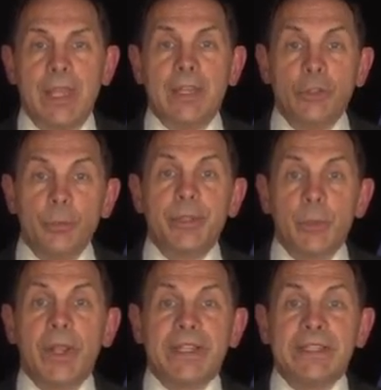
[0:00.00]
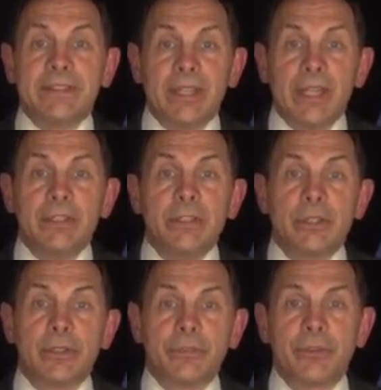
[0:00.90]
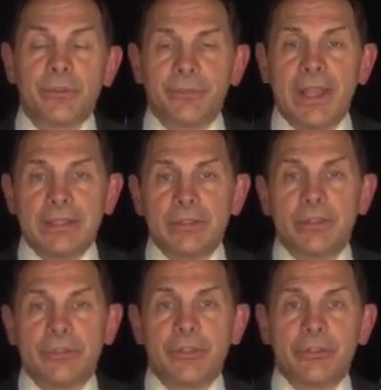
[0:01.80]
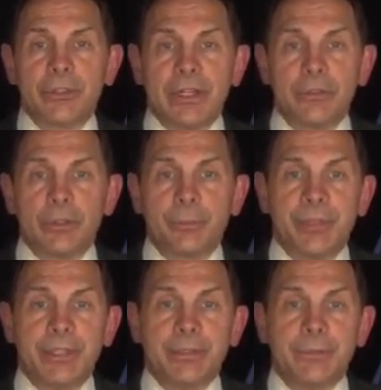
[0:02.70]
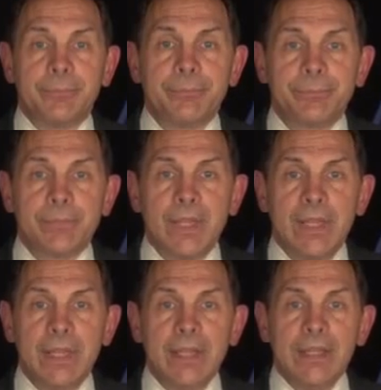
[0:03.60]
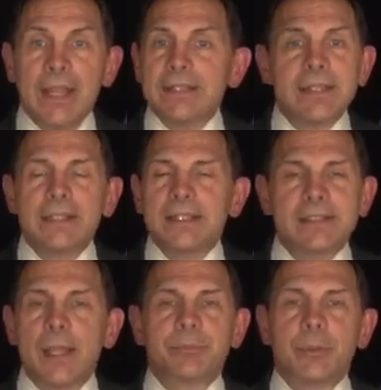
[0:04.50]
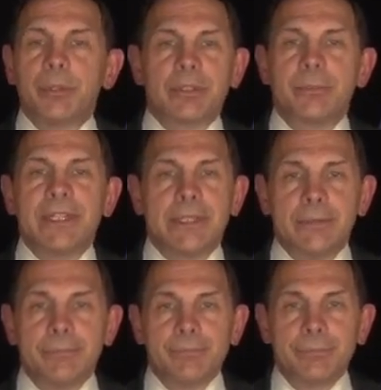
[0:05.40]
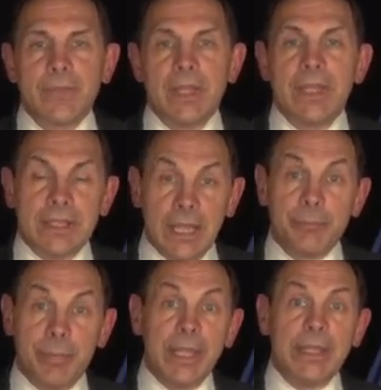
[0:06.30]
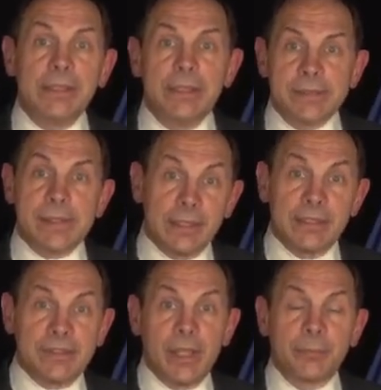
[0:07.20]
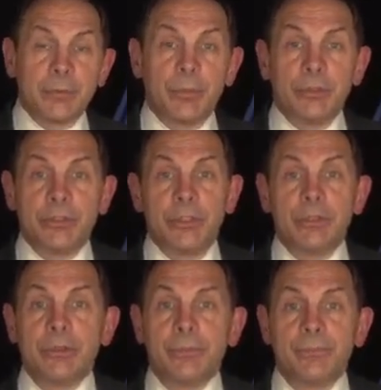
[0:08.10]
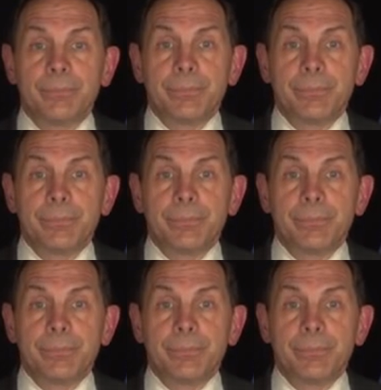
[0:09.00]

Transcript: And you'll be waiting 10 years for a final decision on your appeal. That's unacceptable to me, and I bet it's unacceptable to you.